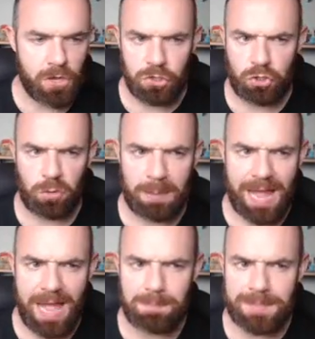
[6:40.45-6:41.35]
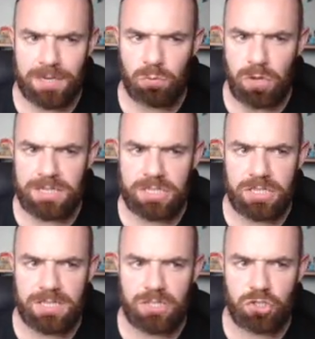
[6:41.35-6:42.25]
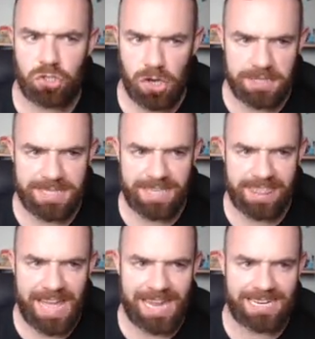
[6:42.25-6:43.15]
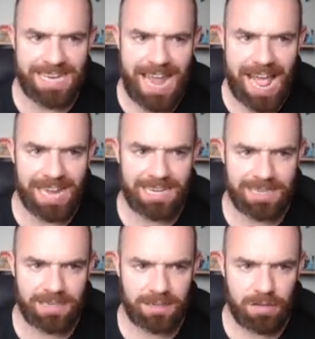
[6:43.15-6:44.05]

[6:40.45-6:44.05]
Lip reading: So perhaps it was just that knack